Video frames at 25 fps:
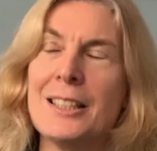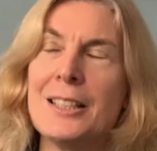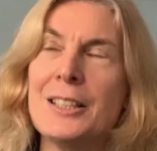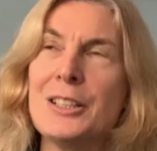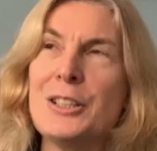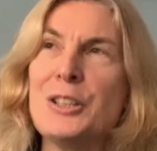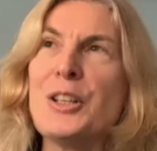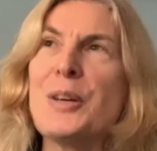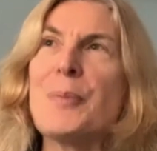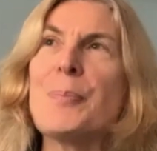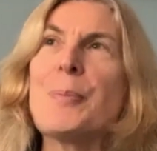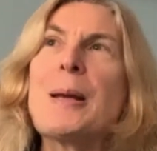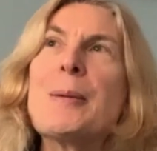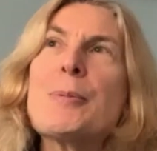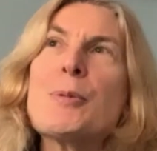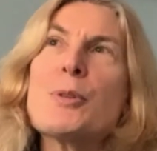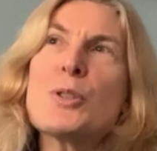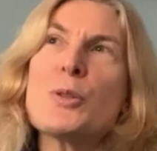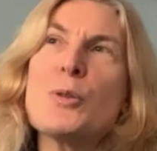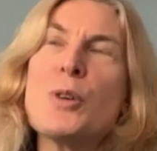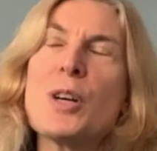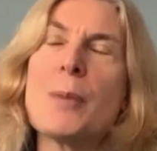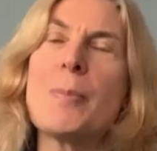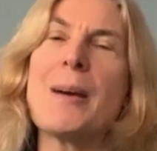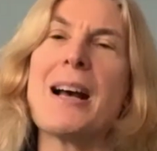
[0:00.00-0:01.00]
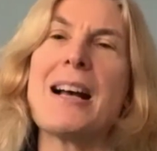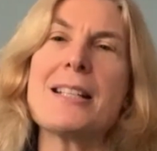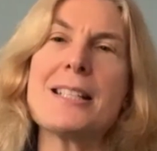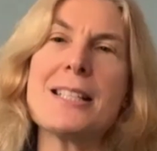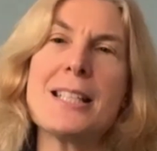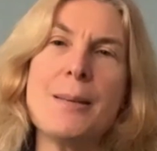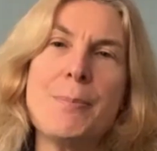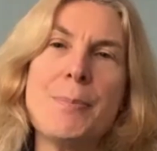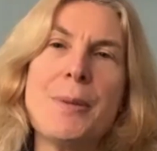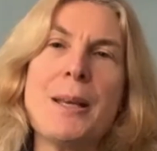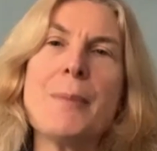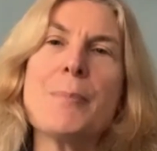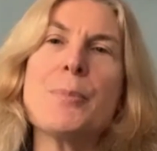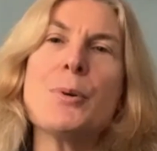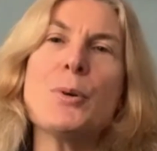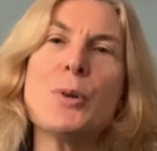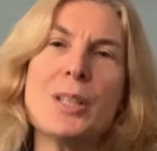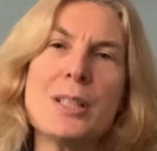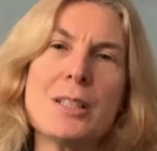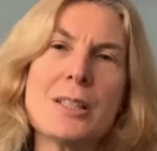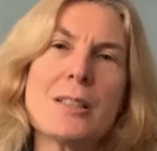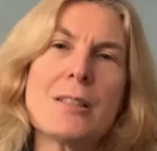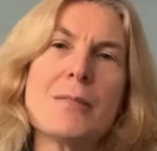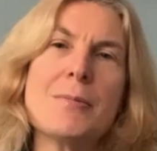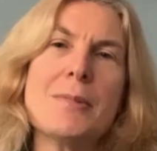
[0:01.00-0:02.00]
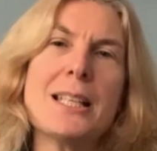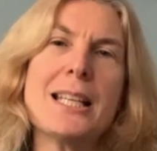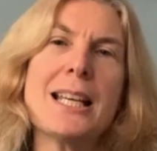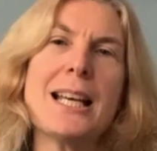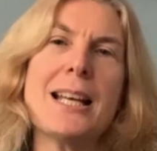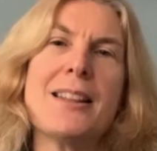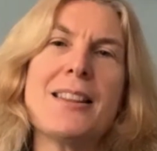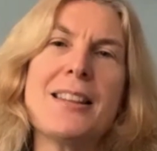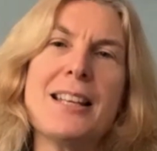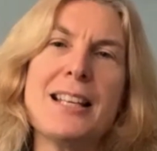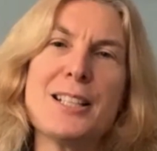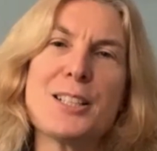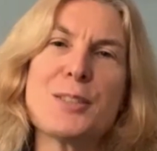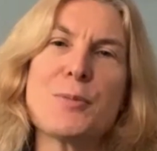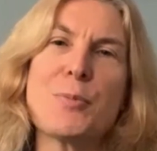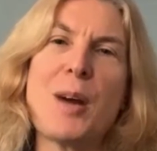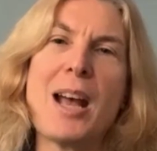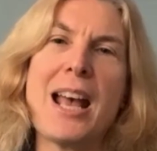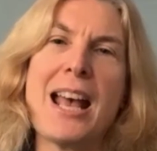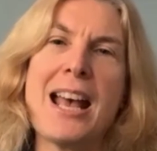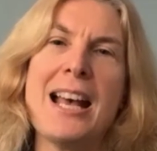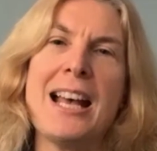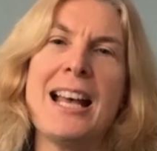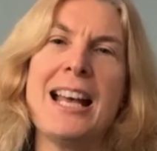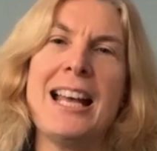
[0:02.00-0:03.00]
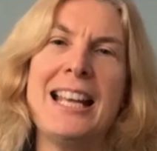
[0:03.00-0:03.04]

you know people talk about tipping points do we get things where